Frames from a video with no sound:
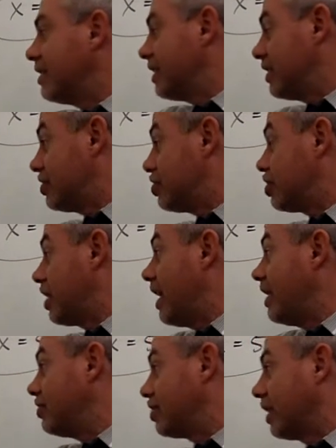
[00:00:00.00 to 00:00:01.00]
is
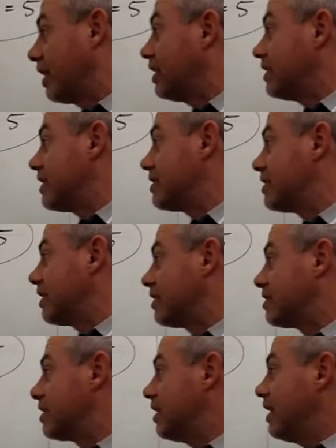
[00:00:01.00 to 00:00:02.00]
changing in
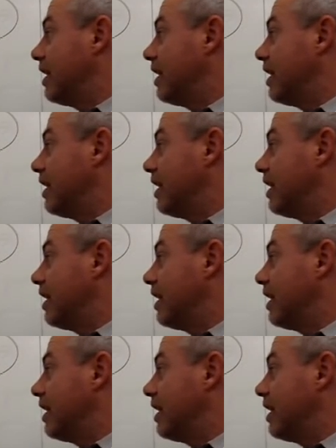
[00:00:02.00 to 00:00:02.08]
distance.